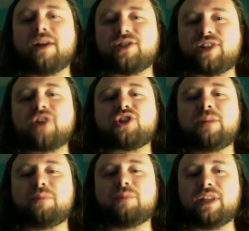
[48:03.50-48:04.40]

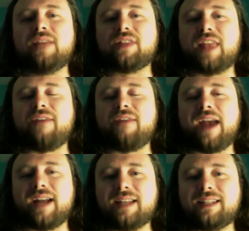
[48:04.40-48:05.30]
essentially believe that they've had
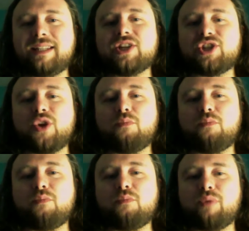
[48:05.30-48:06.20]
an idea so
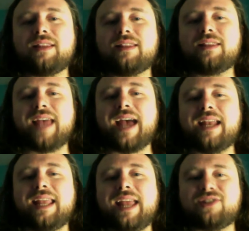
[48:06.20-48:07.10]
brilliant that
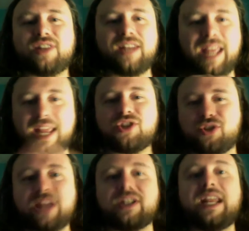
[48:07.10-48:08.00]
it's an
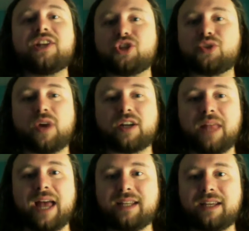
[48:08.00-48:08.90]

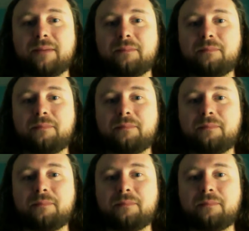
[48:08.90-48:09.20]
indestructible idea.